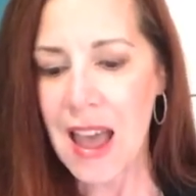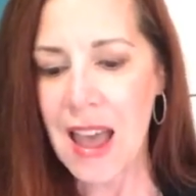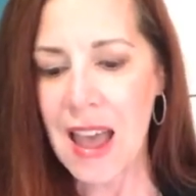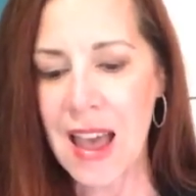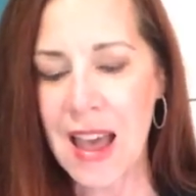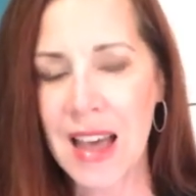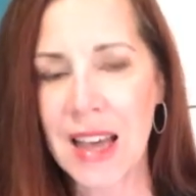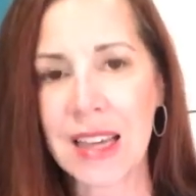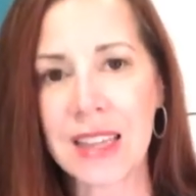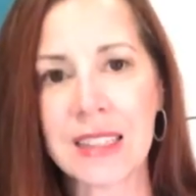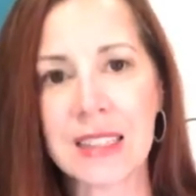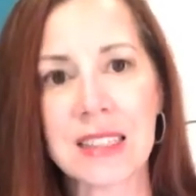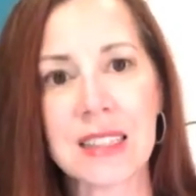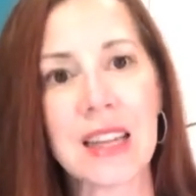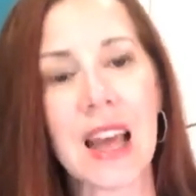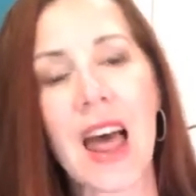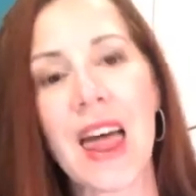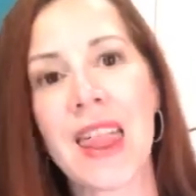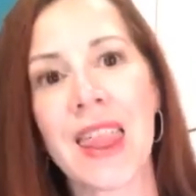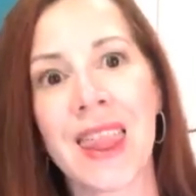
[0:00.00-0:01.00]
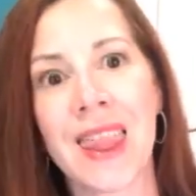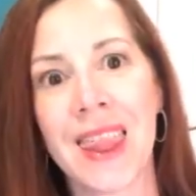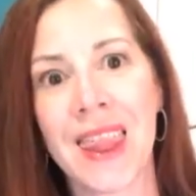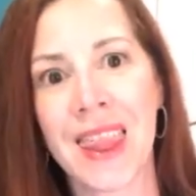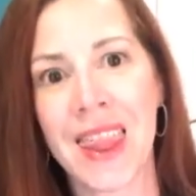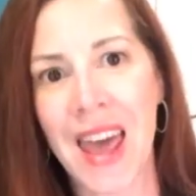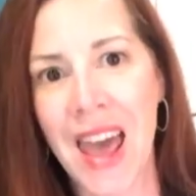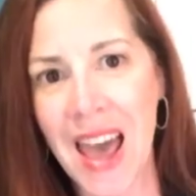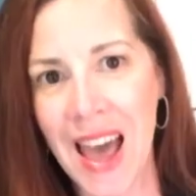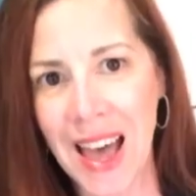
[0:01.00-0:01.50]
And
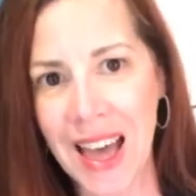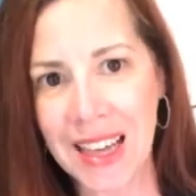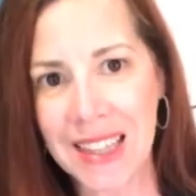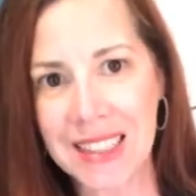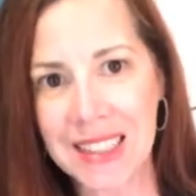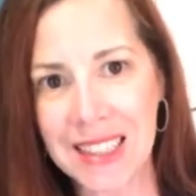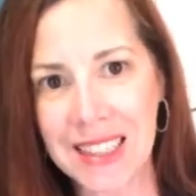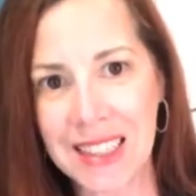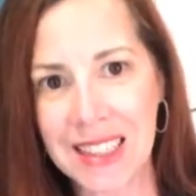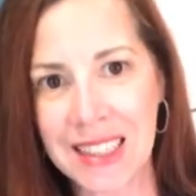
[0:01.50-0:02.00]
that